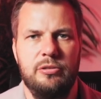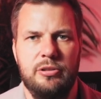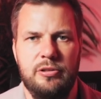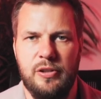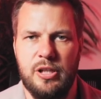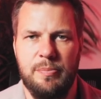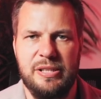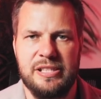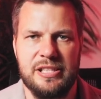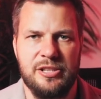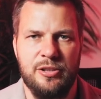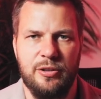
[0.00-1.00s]
You've got no
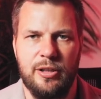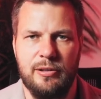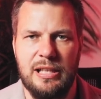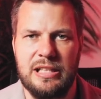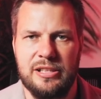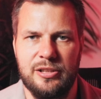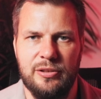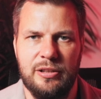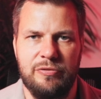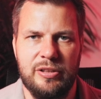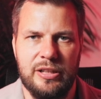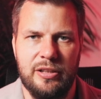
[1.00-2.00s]
business, you've got no leads, you've got
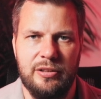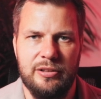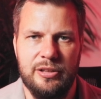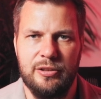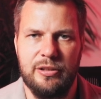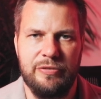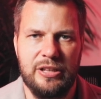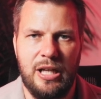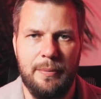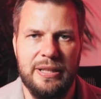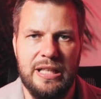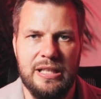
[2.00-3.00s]
nothing
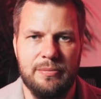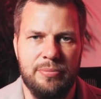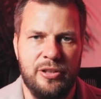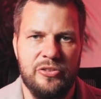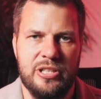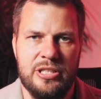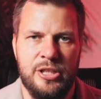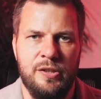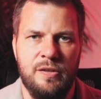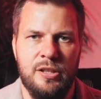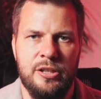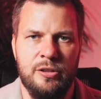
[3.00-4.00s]
coming in because it's
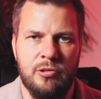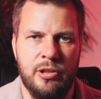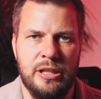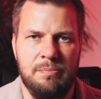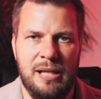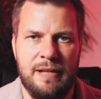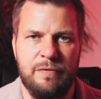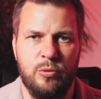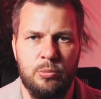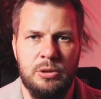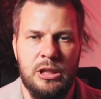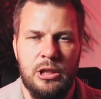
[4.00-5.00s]
your only
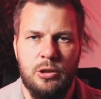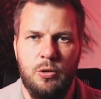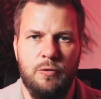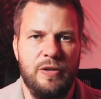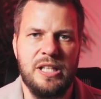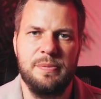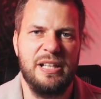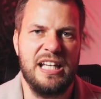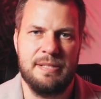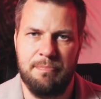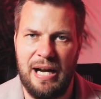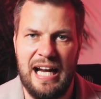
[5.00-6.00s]
platform. Or Facebook
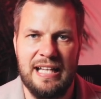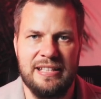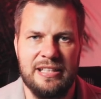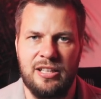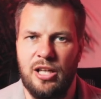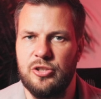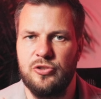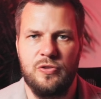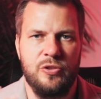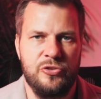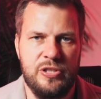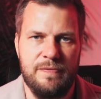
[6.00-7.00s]
gets banned in a
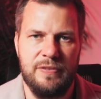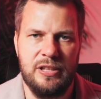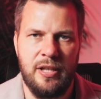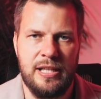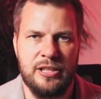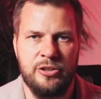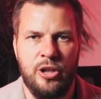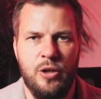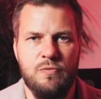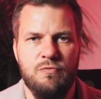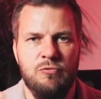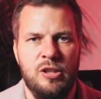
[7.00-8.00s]
country or something like that.
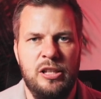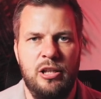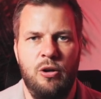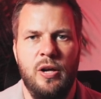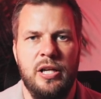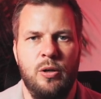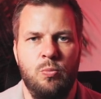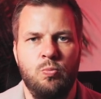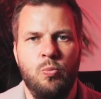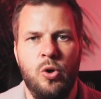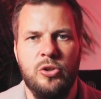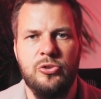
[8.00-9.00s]
Don't rely
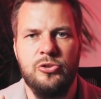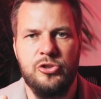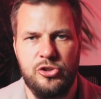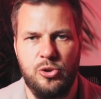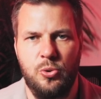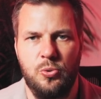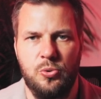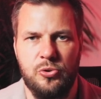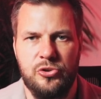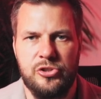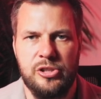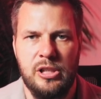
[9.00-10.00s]
on one
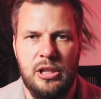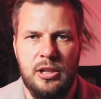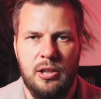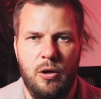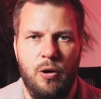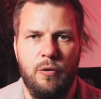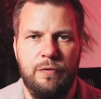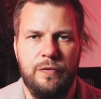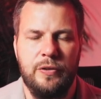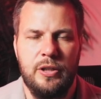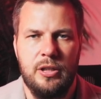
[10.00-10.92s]
source of